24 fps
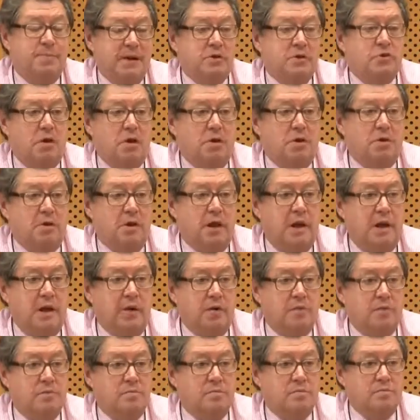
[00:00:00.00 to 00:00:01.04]
every
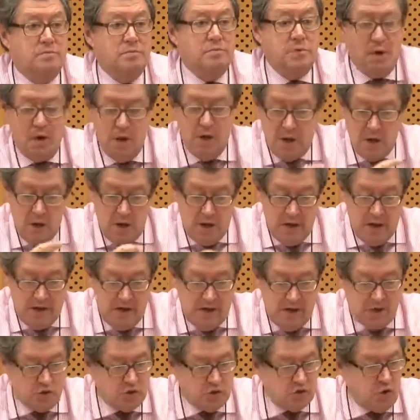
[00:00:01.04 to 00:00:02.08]
day when they fight for
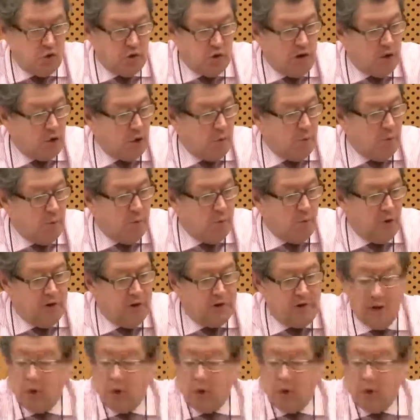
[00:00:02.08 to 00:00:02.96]
Europe from a citizen's